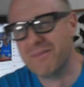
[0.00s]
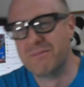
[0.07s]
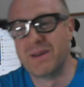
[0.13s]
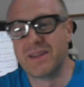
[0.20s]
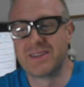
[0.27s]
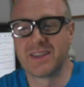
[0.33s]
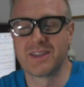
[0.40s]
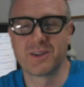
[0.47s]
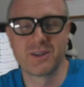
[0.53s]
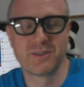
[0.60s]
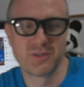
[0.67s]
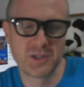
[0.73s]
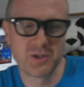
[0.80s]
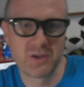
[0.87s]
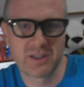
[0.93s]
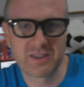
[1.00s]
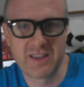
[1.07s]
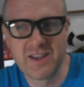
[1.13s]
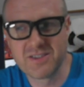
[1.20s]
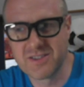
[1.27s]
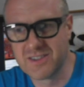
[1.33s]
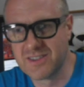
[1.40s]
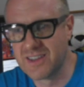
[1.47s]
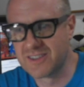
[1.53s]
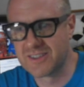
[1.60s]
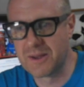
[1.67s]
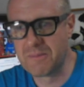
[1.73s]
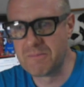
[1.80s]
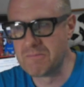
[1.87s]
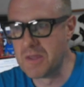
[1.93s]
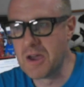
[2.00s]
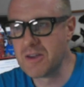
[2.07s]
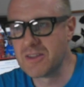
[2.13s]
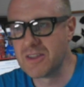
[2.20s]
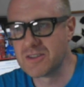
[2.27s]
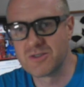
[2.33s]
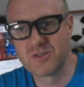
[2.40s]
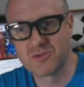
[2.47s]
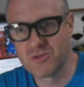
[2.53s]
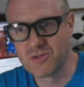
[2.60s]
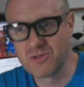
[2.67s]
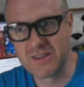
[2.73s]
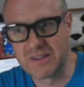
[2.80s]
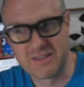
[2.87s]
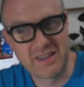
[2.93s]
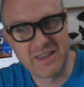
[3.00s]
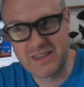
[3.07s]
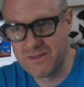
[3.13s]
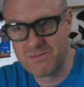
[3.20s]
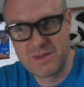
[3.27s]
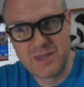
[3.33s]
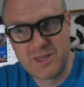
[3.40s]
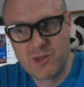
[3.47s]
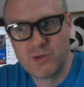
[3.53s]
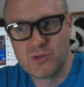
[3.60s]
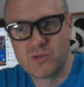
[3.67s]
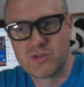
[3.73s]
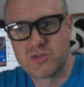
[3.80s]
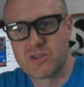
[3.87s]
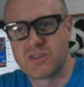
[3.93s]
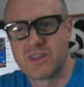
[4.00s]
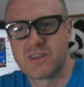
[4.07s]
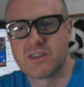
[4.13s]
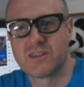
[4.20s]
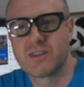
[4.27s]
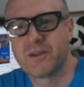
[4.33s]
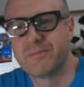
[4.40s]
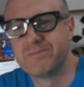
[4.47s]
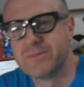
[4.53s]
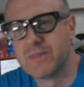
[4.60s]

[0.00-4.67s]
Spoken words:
But he got a very direct answer that, no, that's not true. They can be huge, so there you go.